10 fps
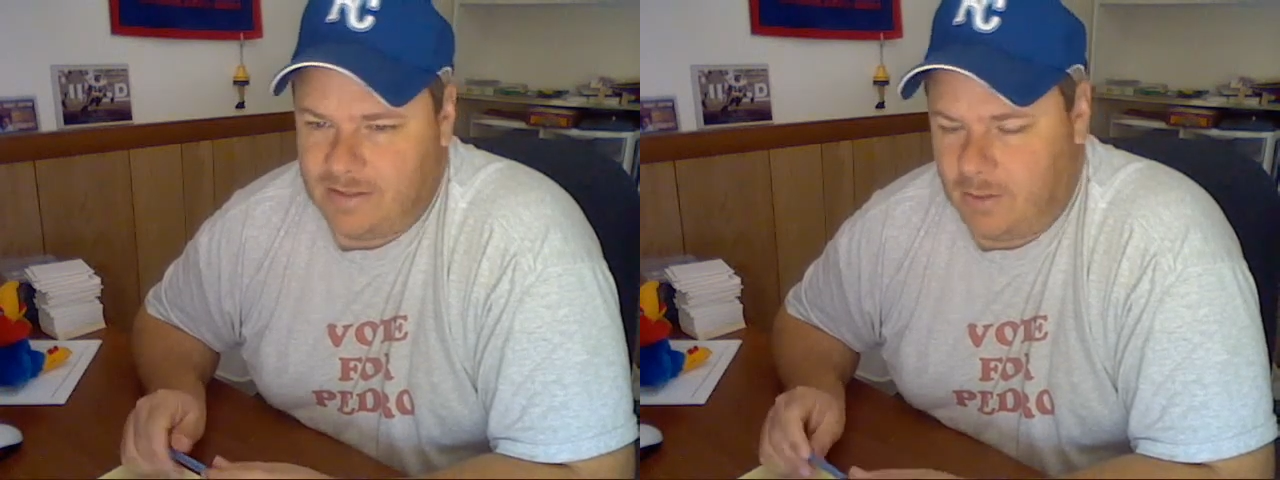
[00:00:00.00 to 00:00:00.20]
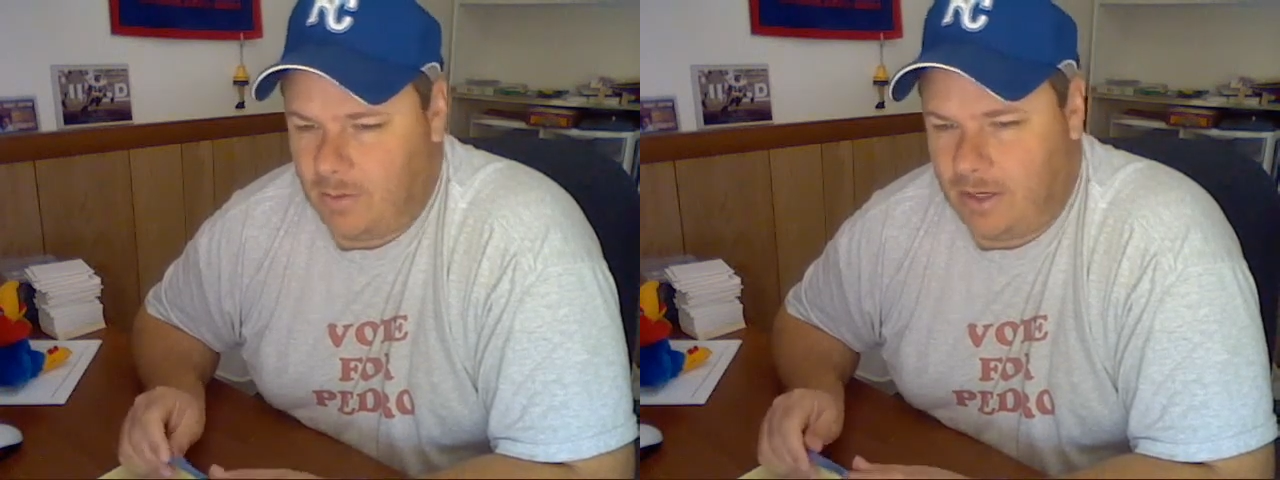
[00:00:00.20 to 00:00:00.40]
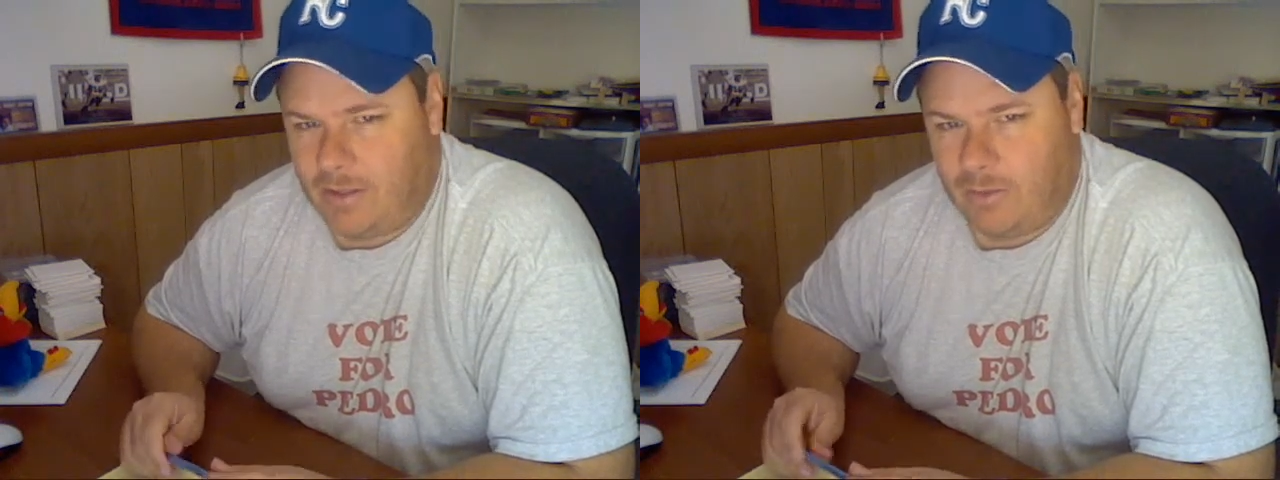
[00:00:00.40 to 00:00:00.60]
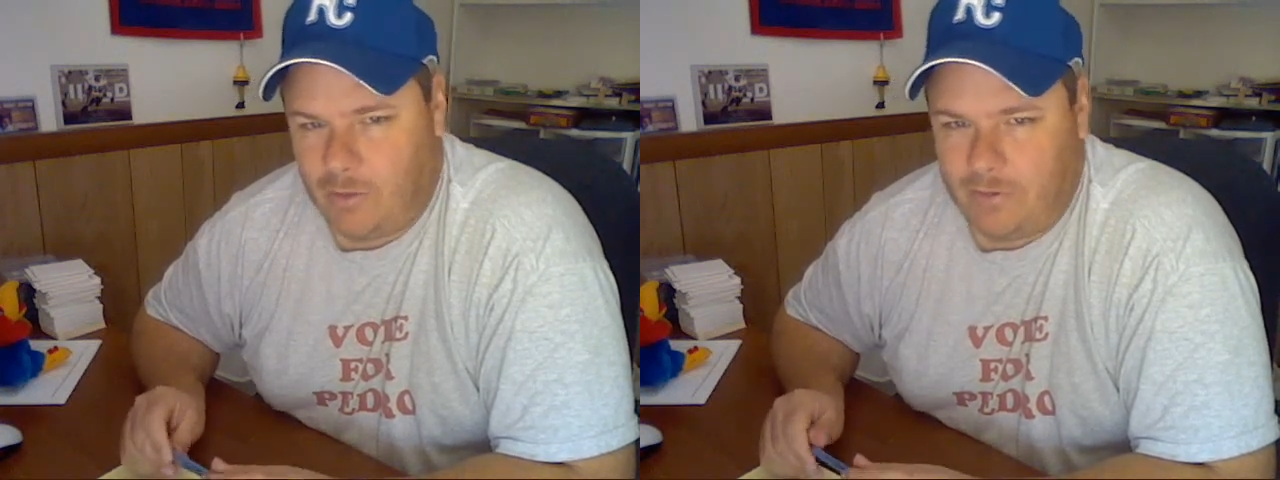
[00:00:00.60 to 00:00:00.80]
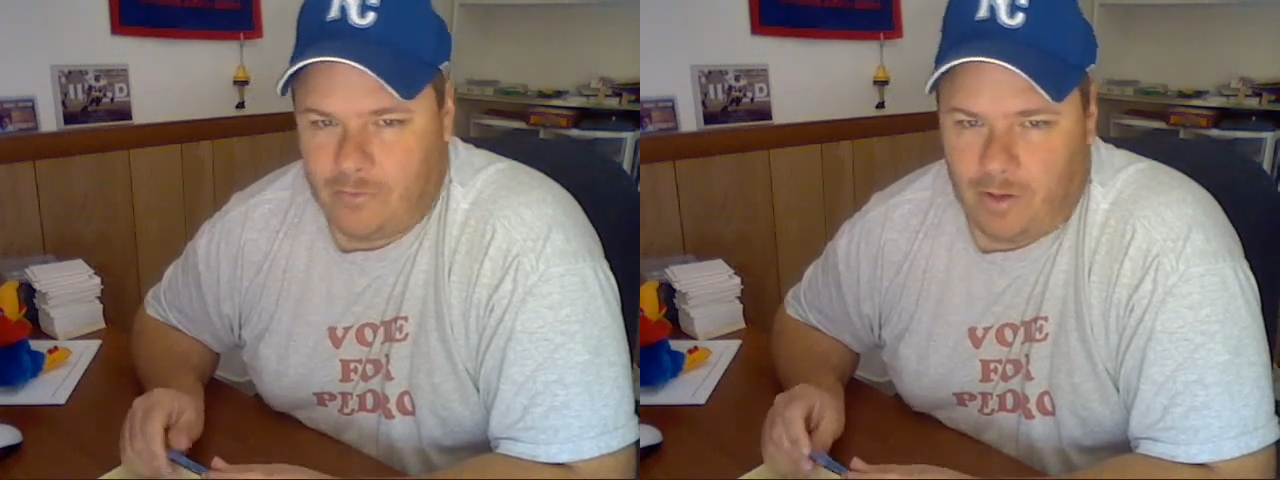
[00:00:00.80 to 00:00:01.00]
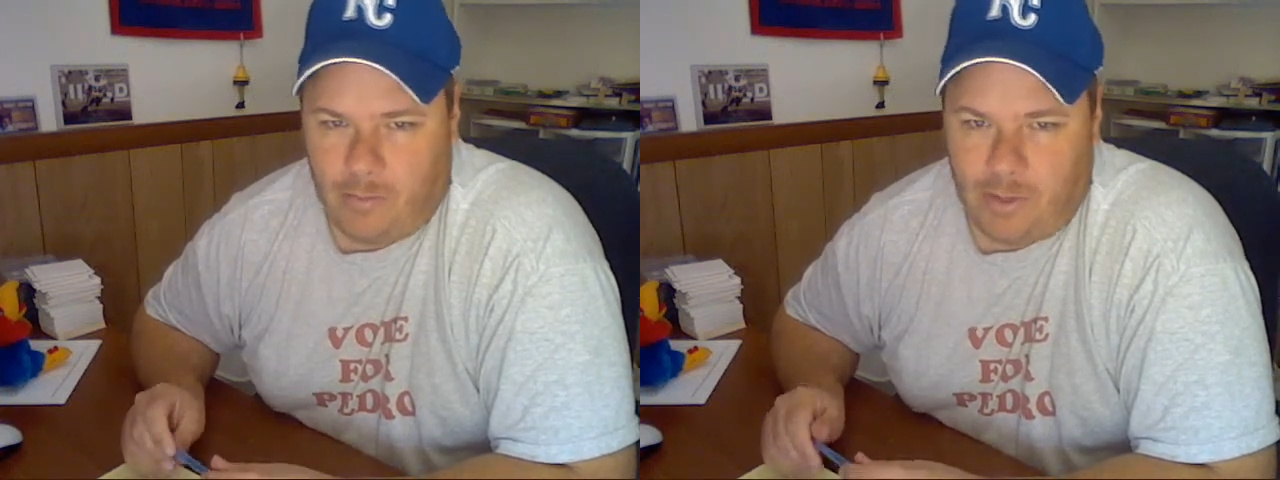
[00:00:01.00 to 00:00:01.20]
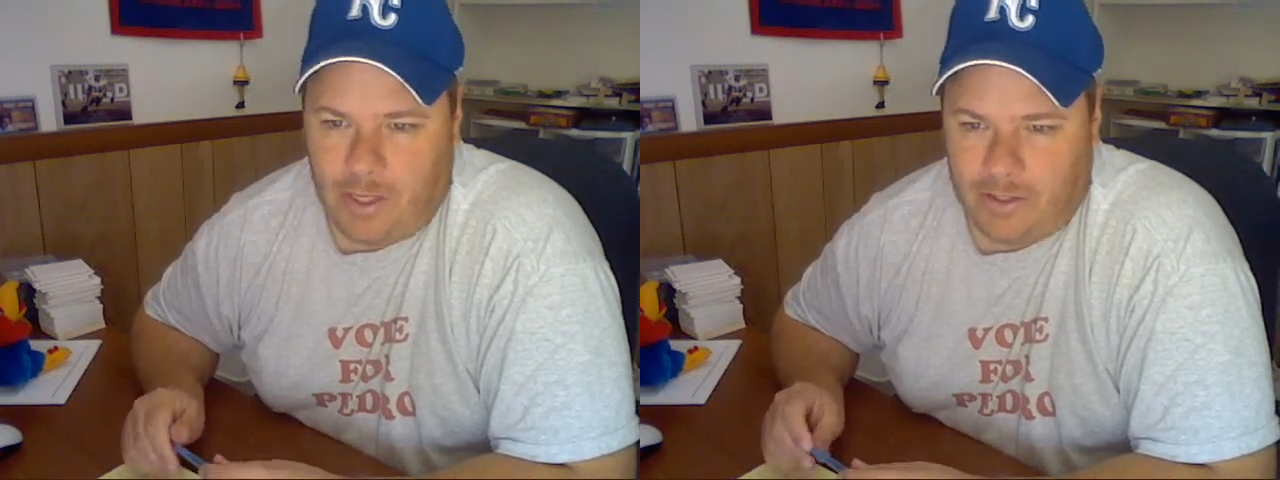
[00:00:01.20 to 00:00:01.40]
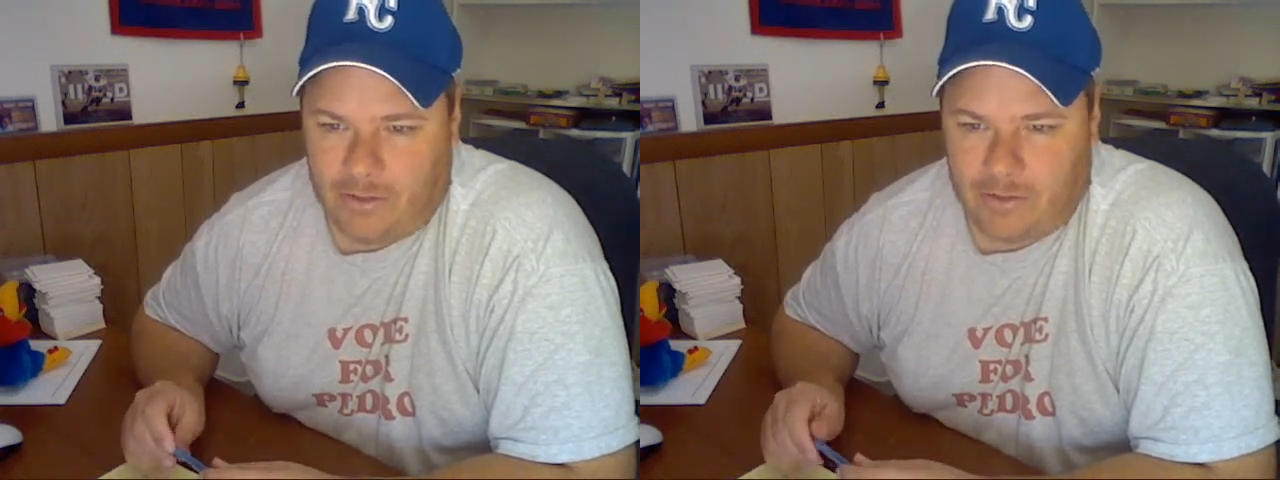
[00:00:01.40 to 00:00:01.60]
and they were like 3 for
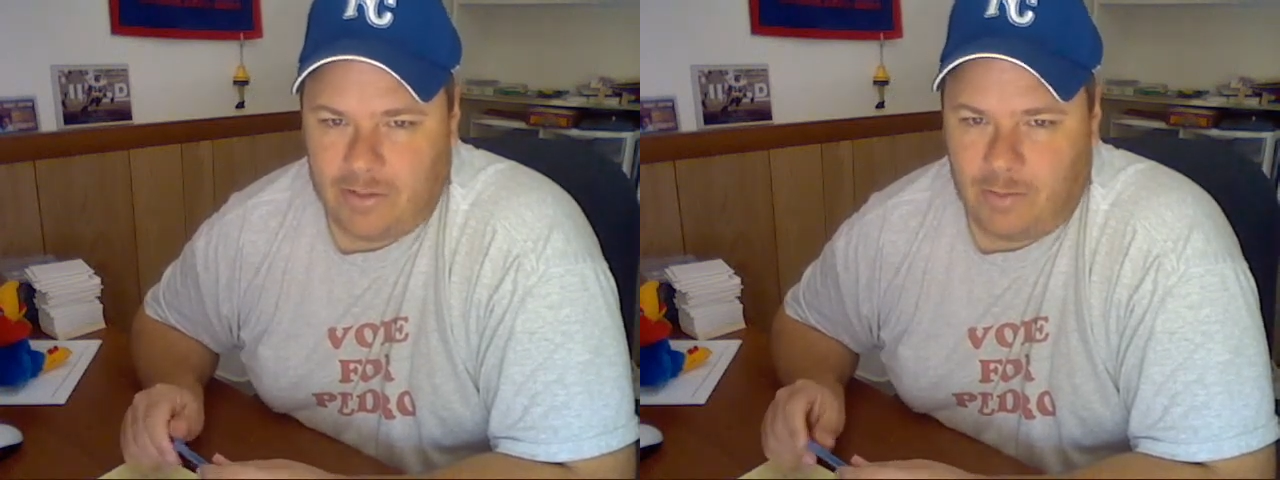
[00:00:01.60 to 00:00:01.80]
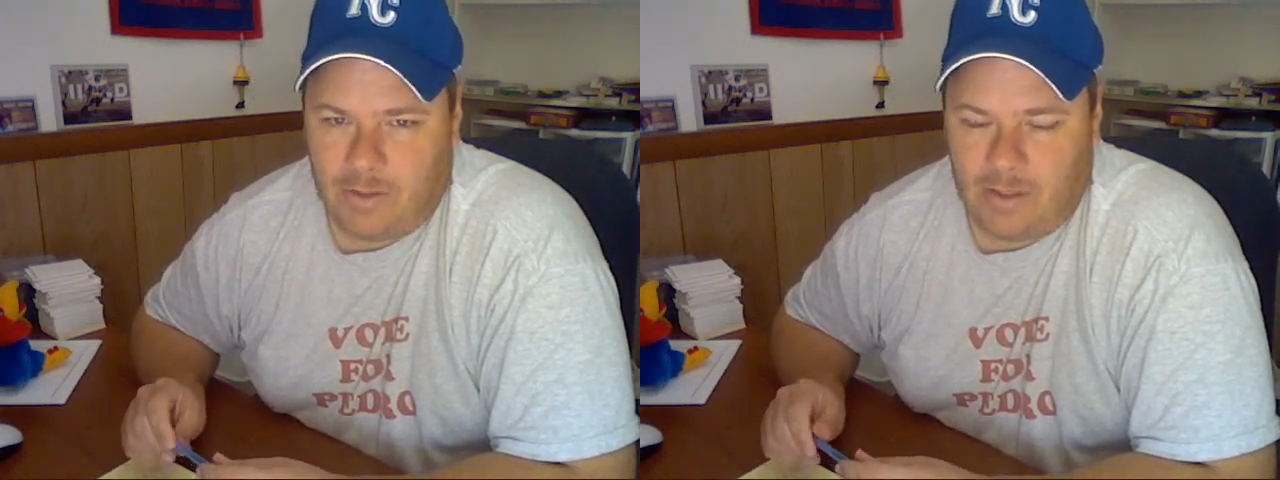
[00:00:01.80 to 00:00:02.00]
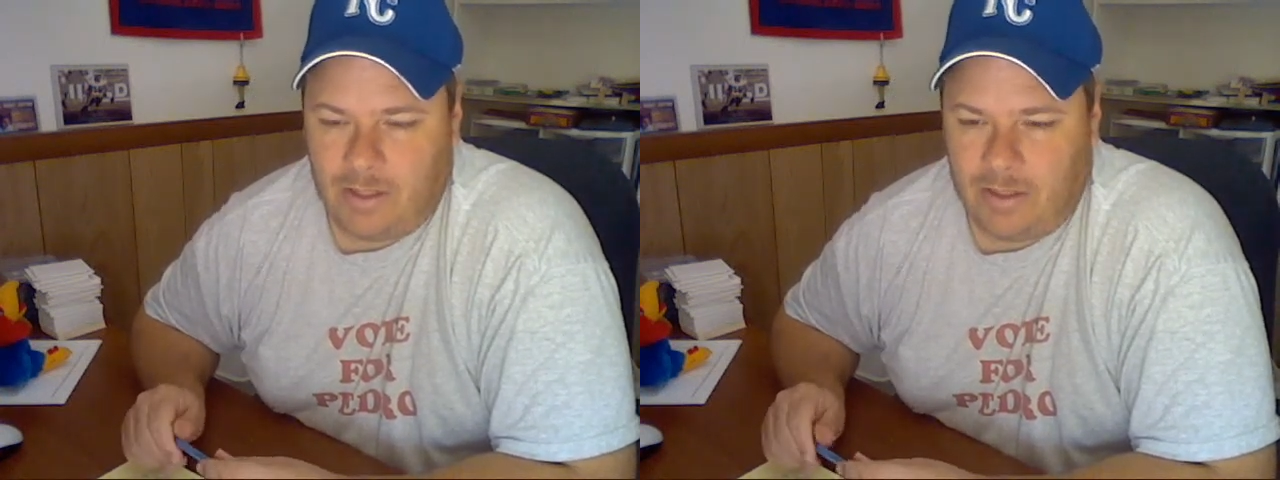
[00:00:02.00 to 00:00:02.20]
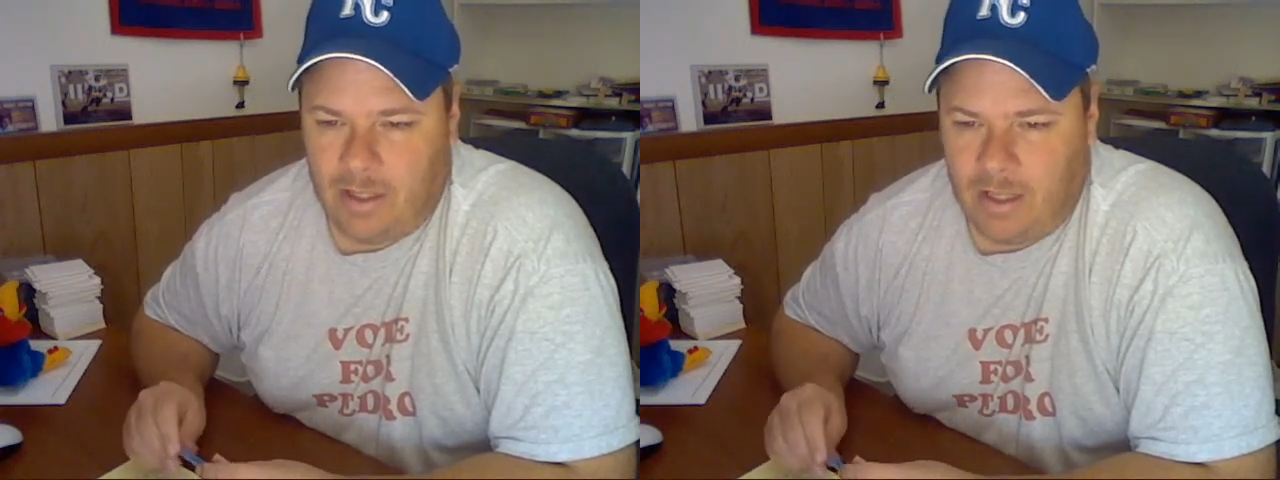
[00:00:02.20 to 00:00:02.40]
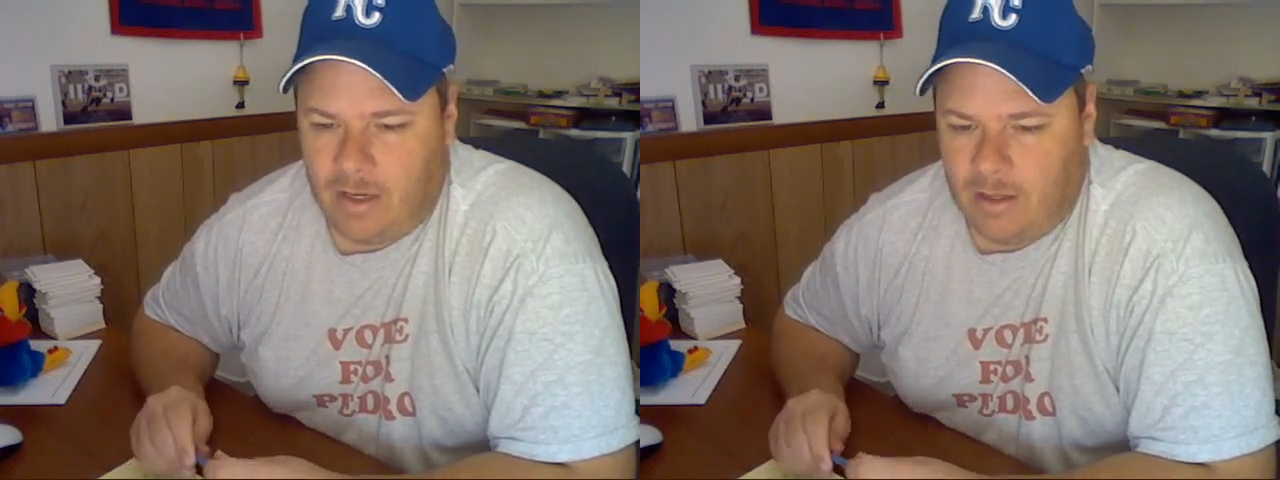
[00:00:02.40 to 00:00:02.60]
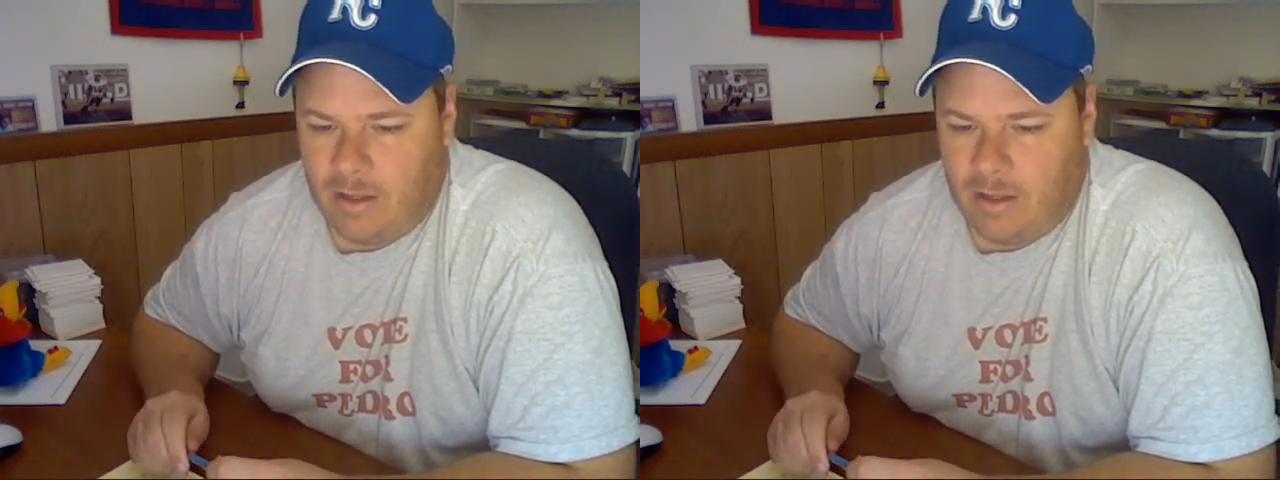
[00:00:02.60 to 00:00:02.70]
$1 or something like that.